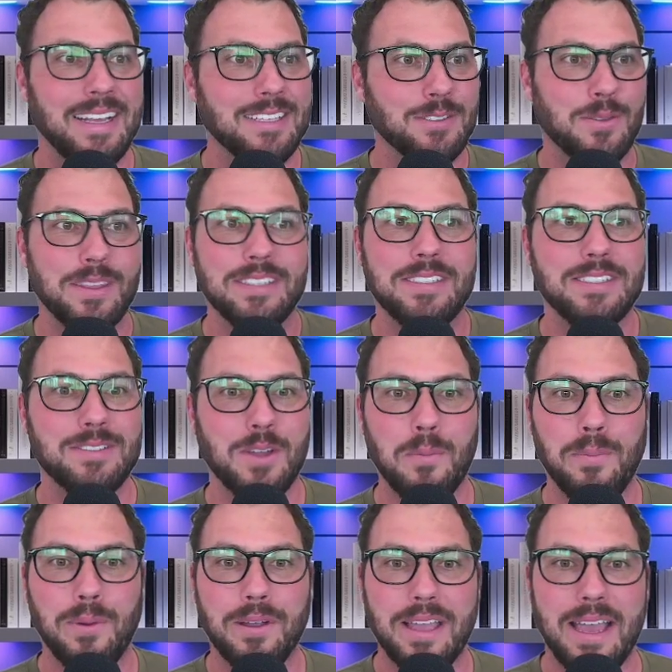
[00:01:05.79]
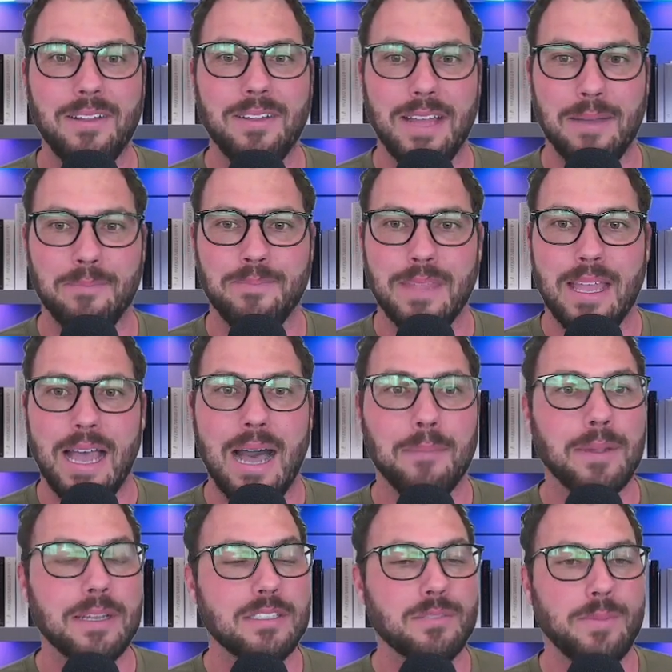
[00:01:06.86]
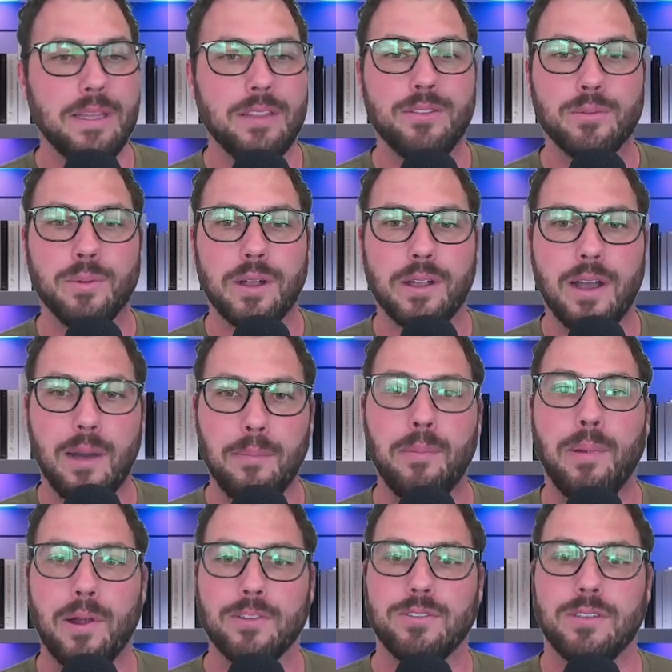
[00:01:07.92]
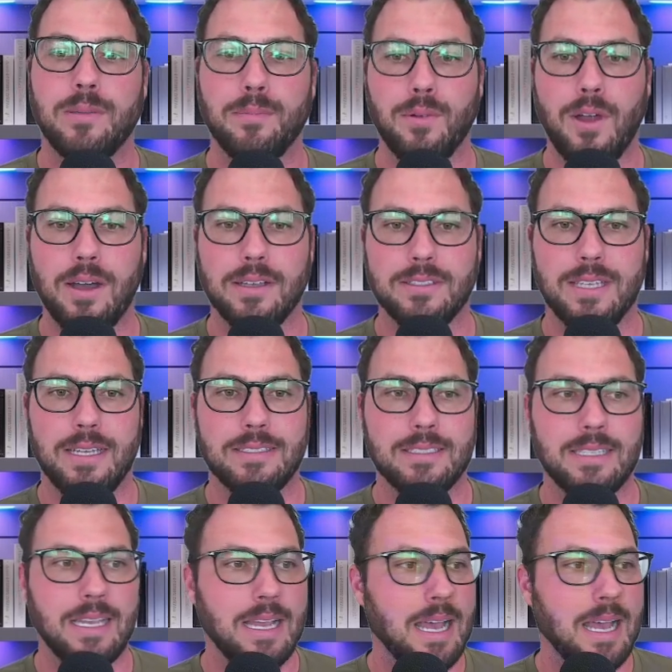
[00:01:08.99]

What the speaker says: So this is Notebooklm. I'm going to speed through a couple parts of the process.